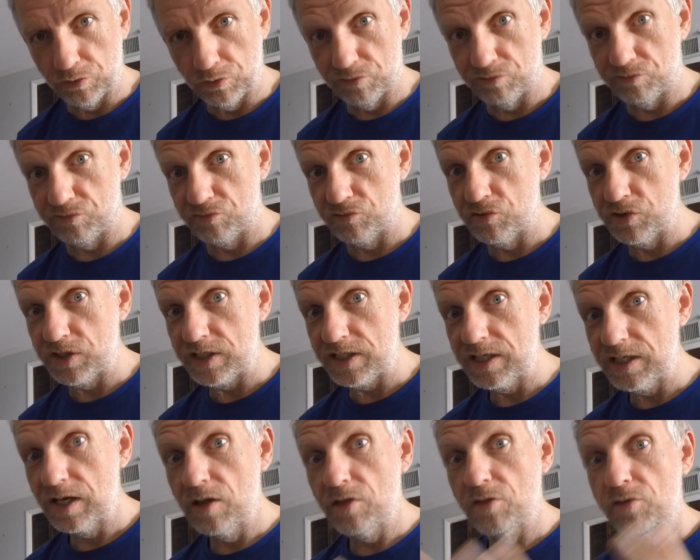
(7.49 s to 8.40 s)
the
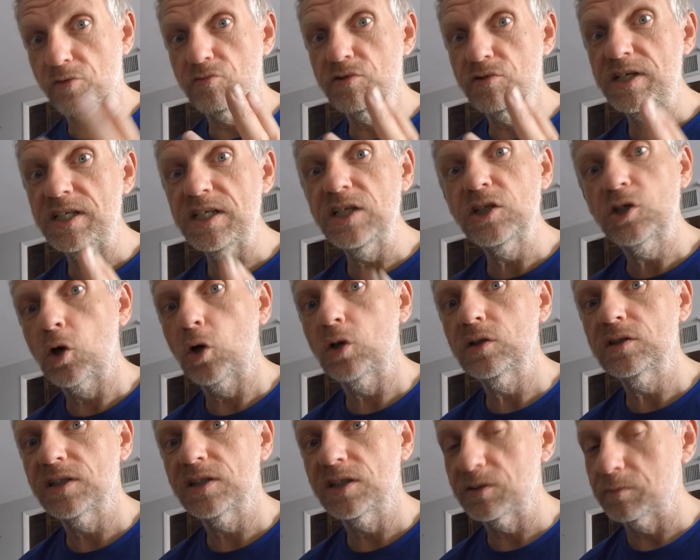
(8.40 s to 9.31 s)
free 3D
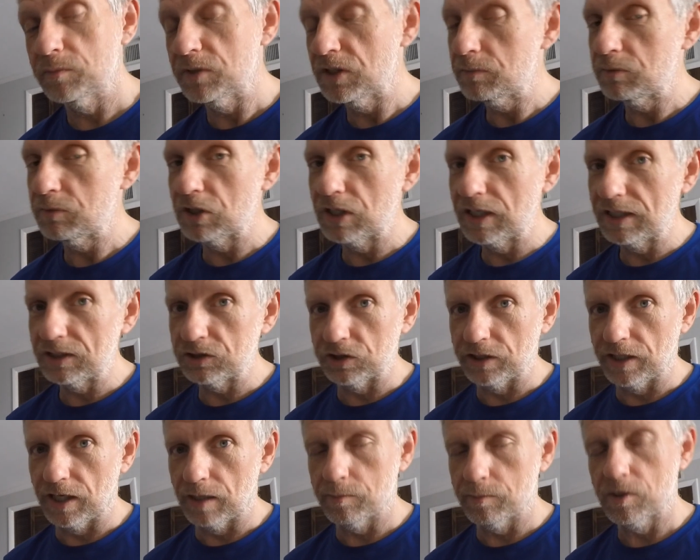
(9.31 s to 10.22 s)
content
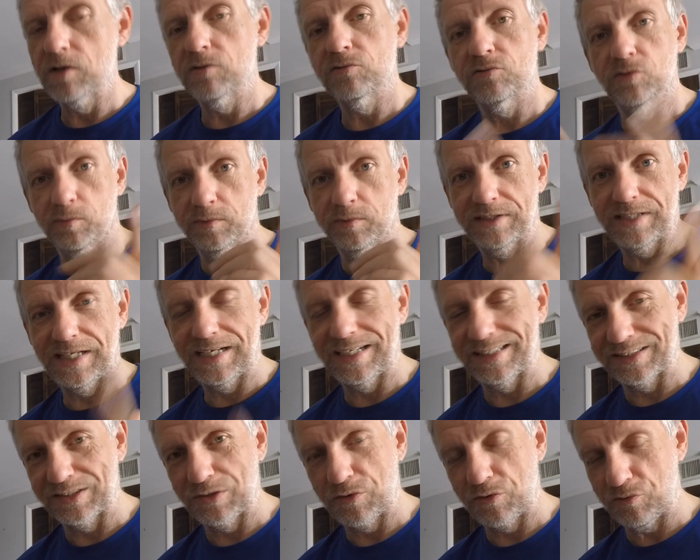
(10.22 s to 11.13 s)
manipulation app from
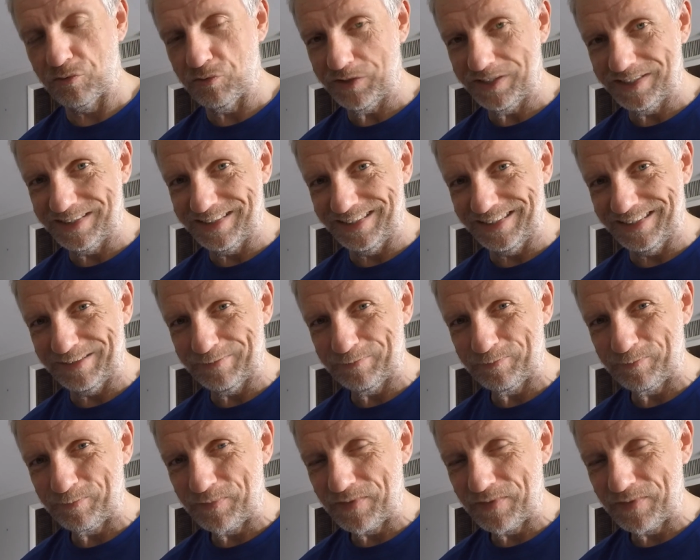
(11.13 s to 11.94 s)
DAZ 3D.